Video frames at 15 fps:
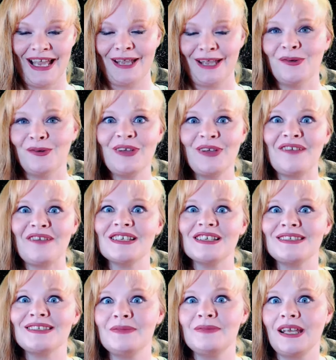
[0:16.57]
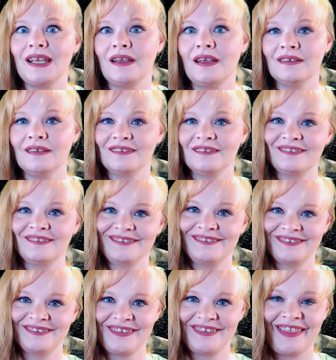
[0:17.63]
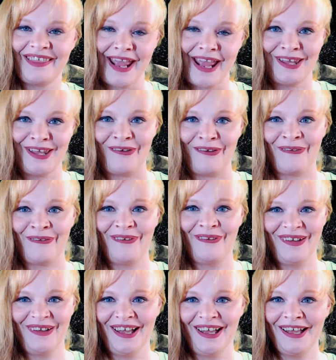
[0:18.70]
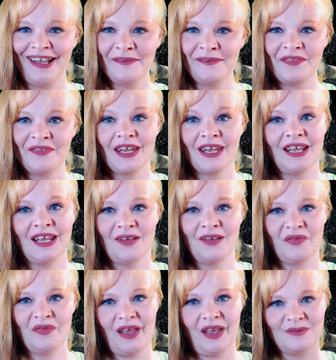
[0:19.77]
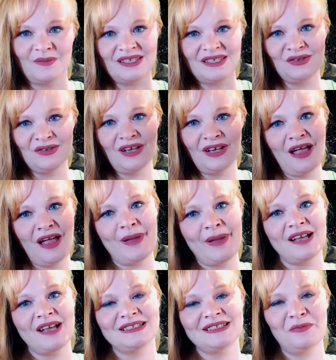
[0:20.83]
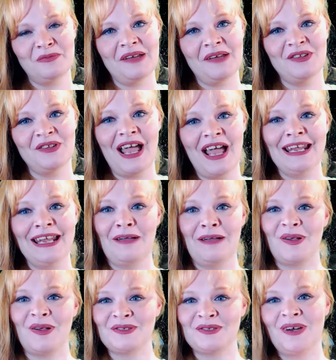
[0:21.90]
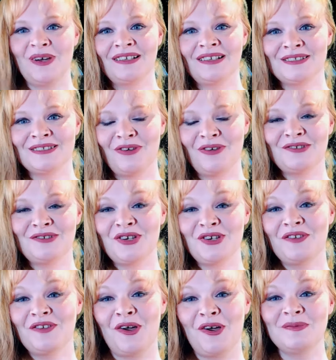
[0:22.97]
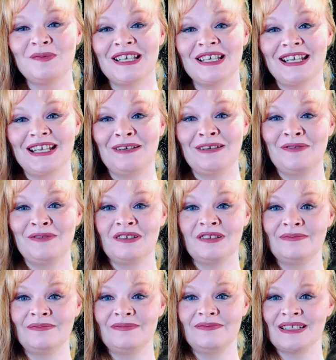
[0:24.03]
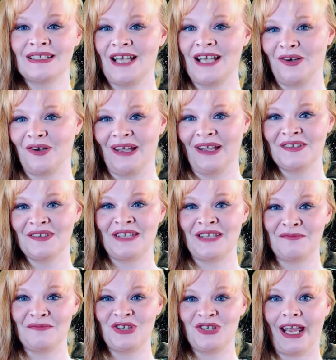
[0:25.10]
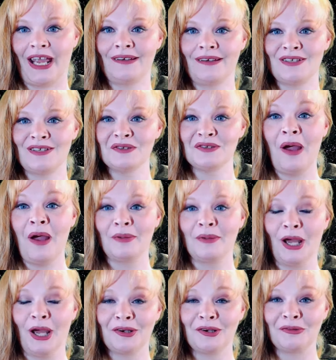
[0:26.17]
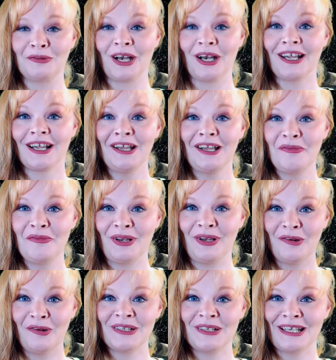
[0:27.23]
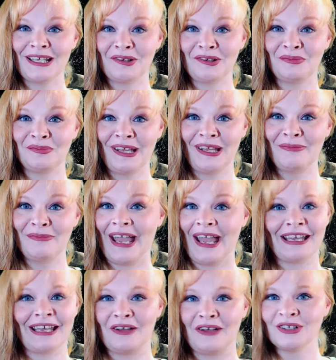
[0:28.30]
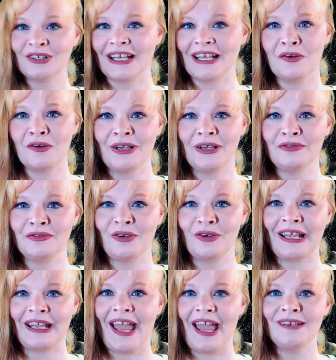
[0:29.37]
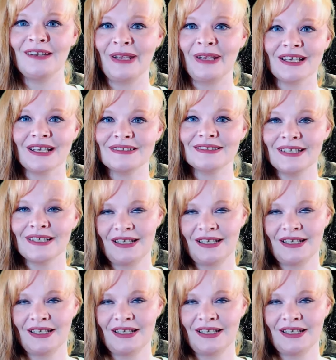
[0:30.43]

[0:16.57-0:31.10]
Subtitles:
Who gave this to me? Thank you. I'm still not positive about the lighting. I'm also wearing this green shirt in the hopes that it will. It's not quite the same shade, so it's probably not going to work. But hoping that it'll blend back and I'll look like a weird floating head because